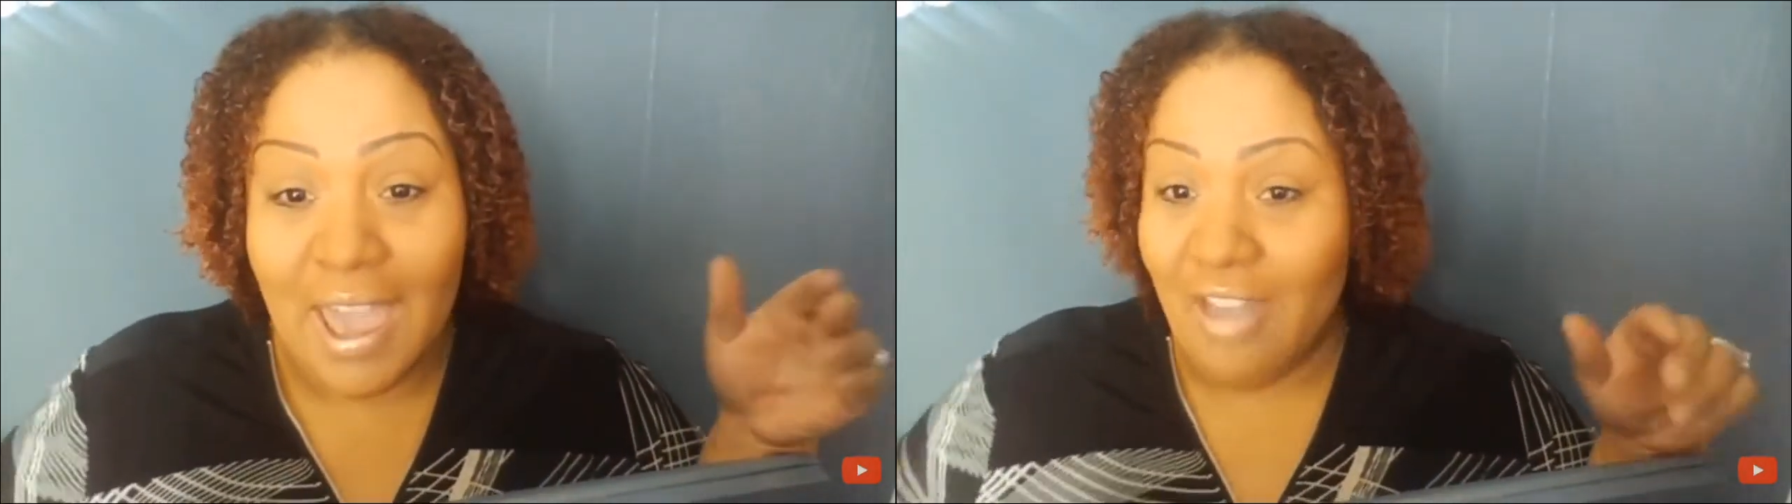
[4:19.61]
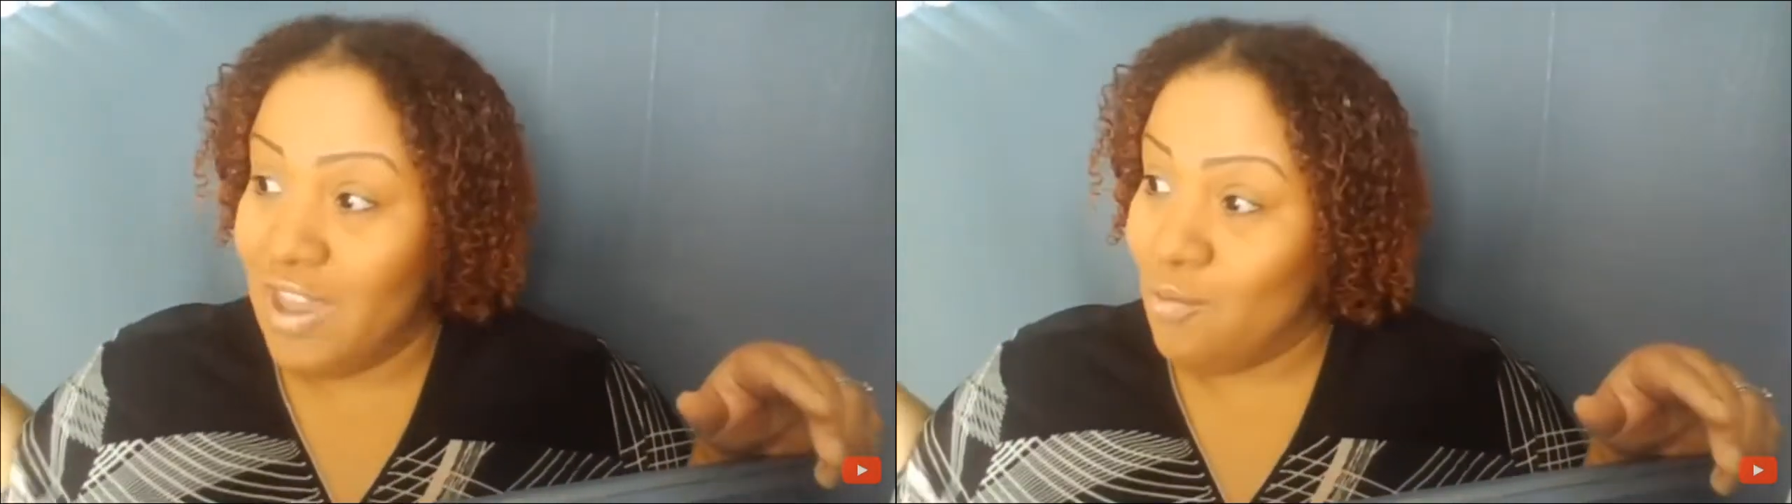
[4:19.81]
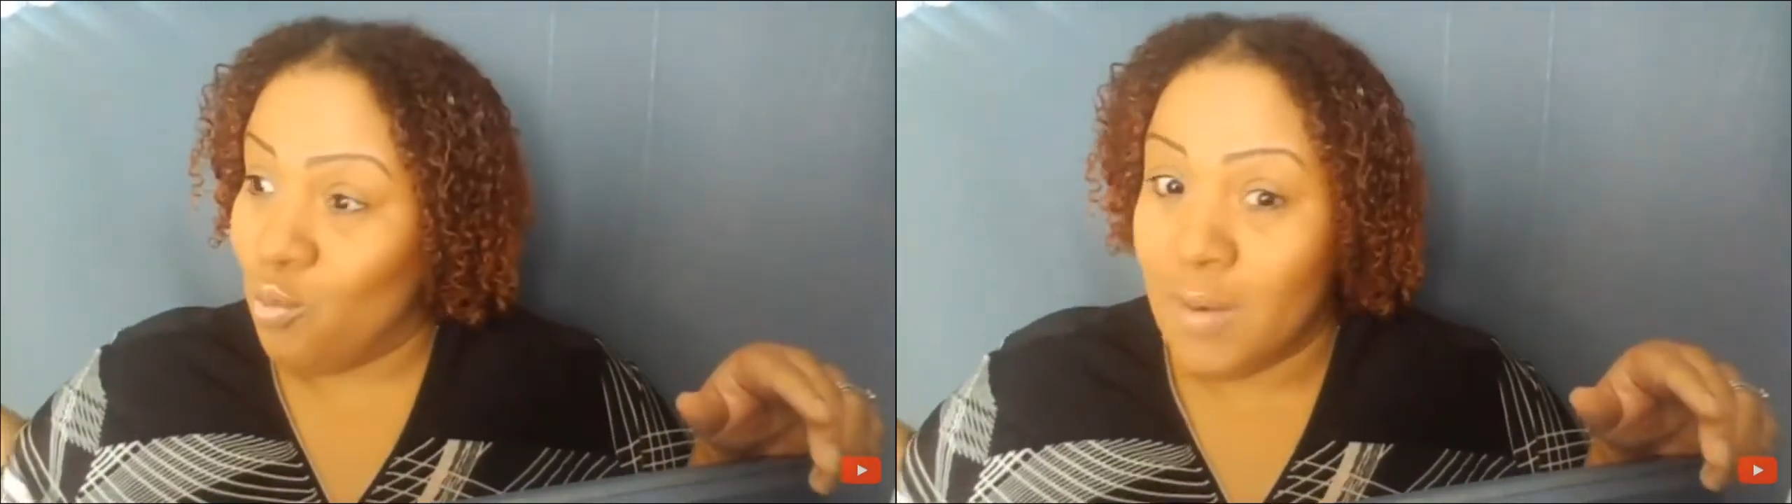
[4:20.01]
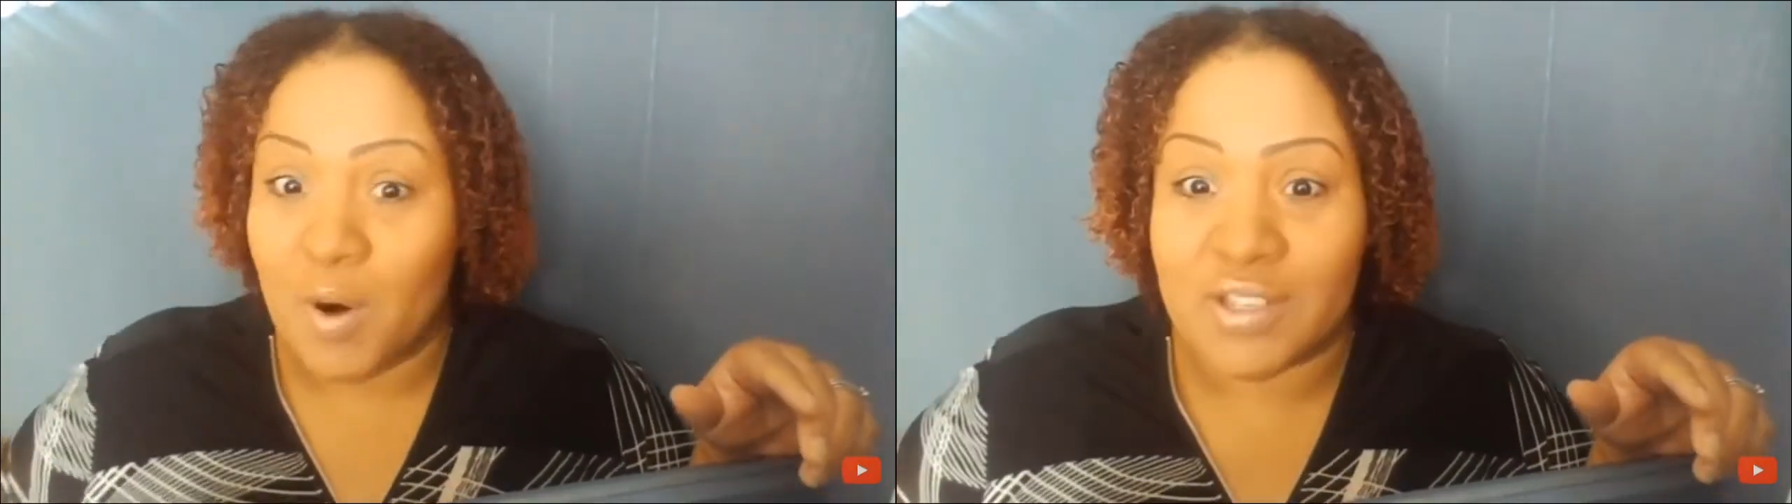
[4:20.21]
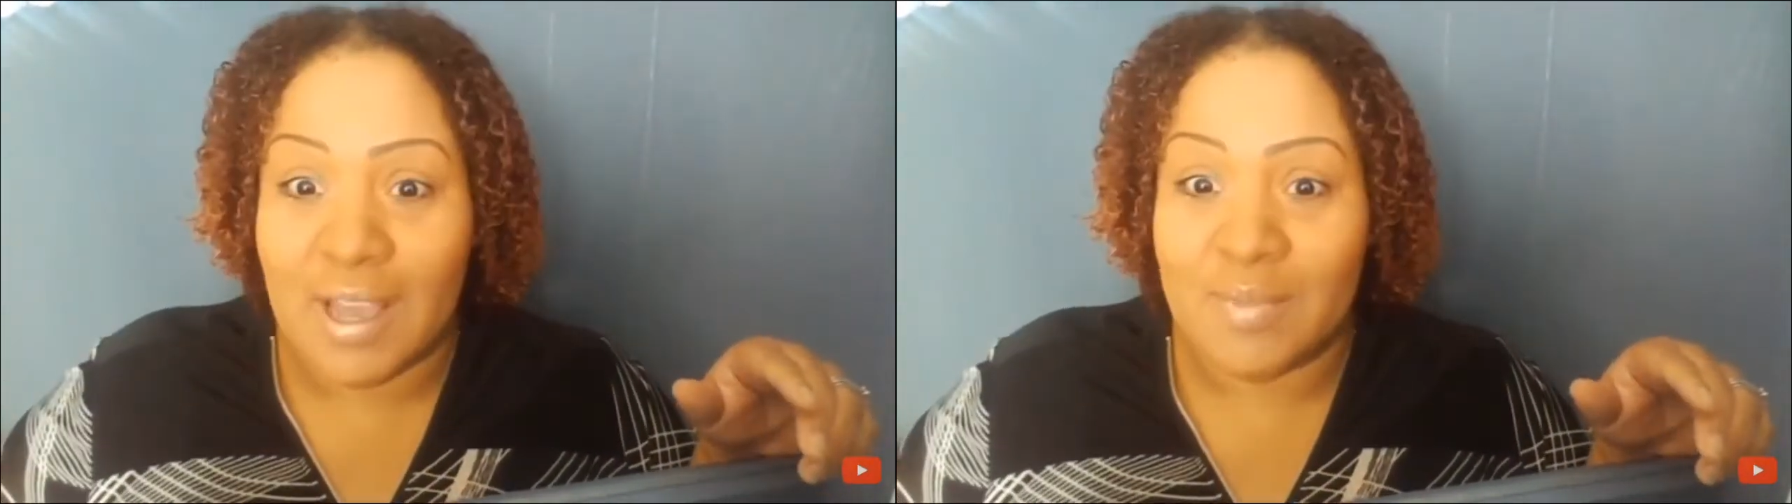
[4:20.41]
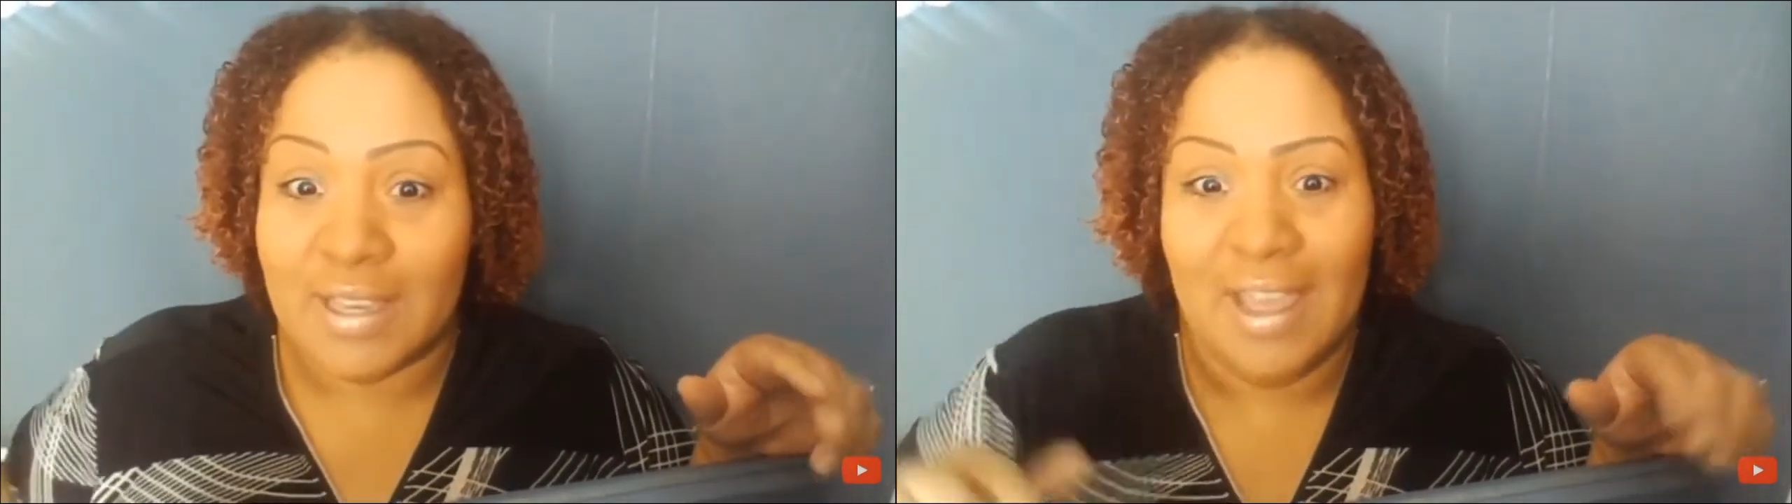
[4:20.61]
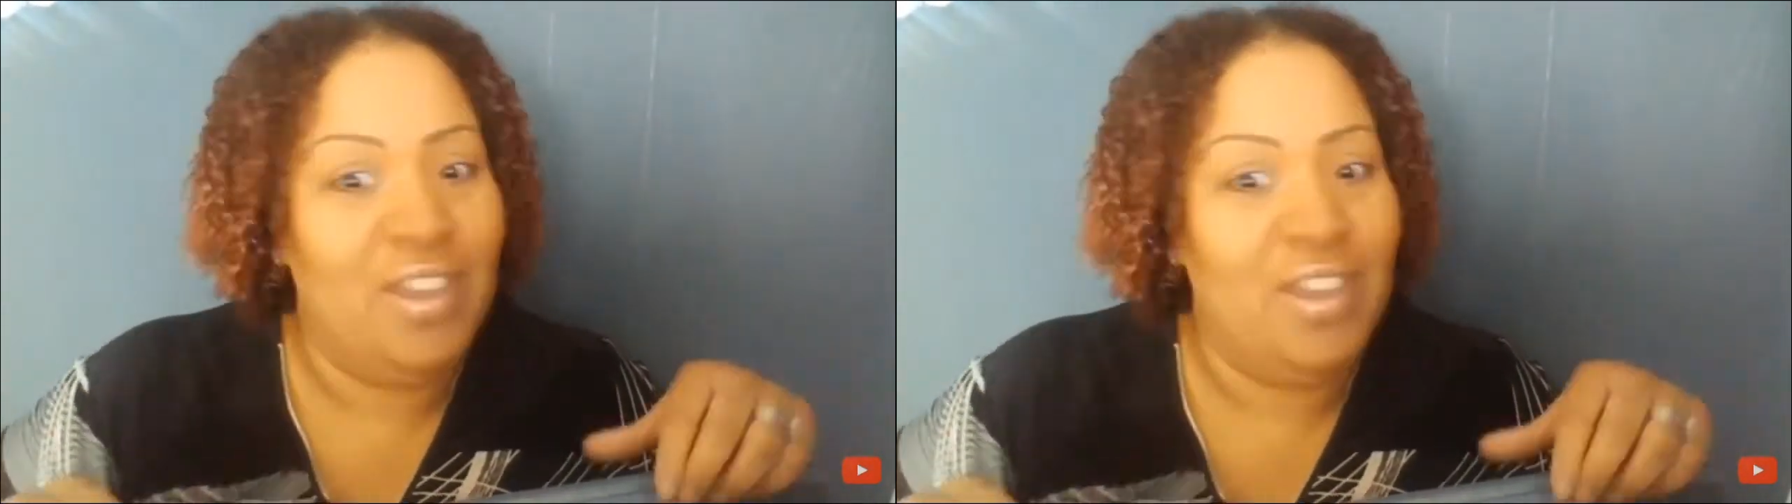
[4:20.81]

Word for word: and then one person comes in,